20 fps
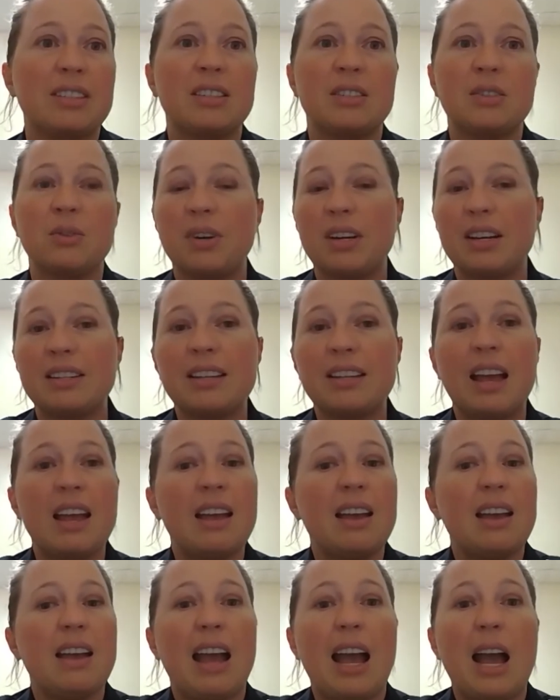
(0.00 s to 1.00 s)
He's always
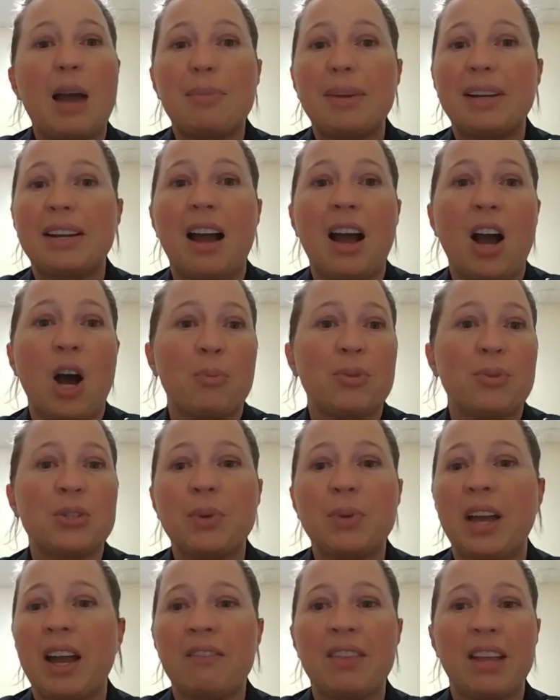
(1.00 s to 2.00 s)
happy to help. So
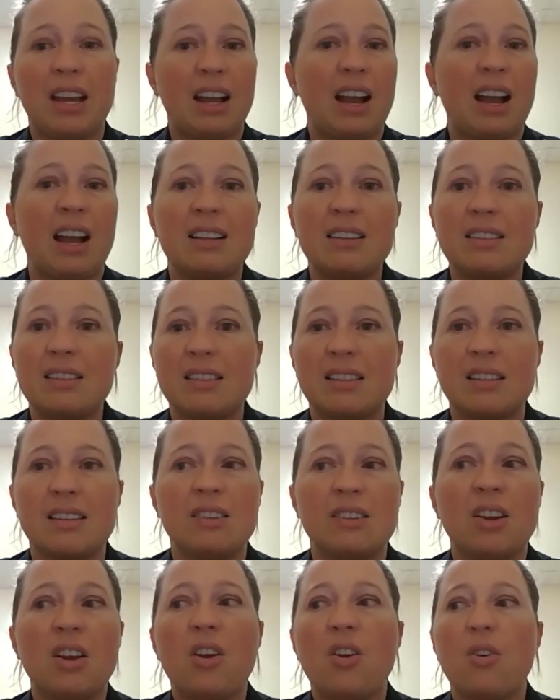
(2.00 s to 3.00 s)
we have that
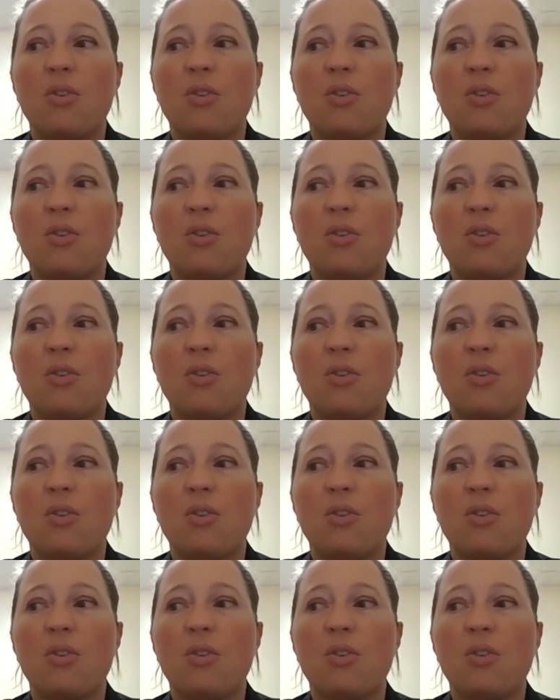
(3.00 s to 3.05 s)
constant